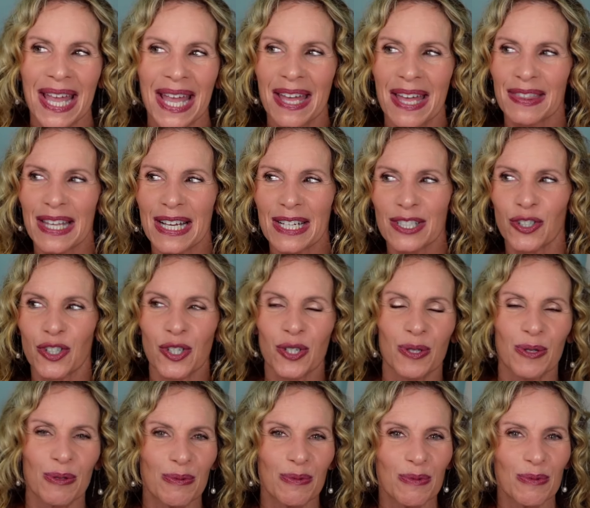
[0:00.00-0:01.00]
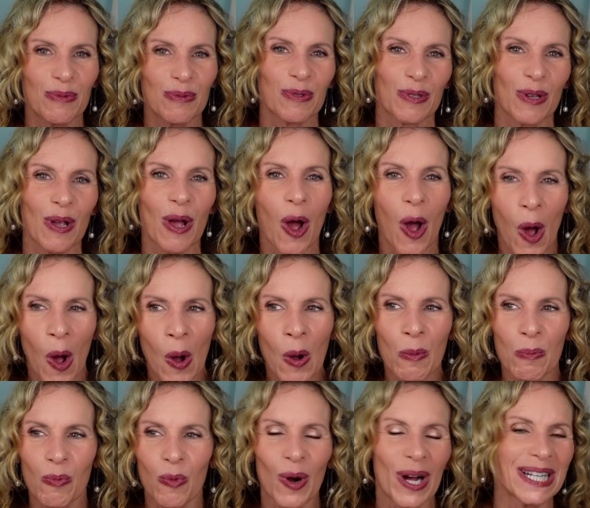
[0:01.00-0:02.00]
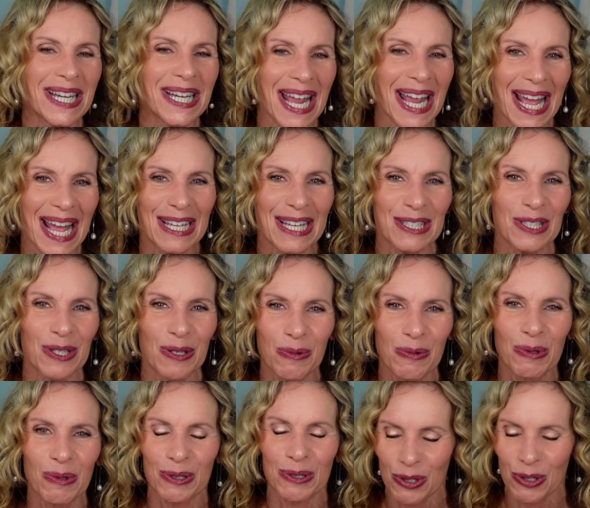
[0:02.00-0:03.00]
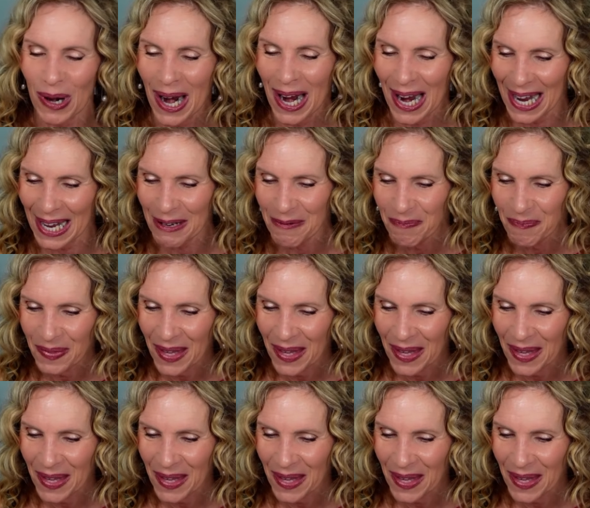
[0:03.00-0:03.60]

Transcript: that you hope one day you will try.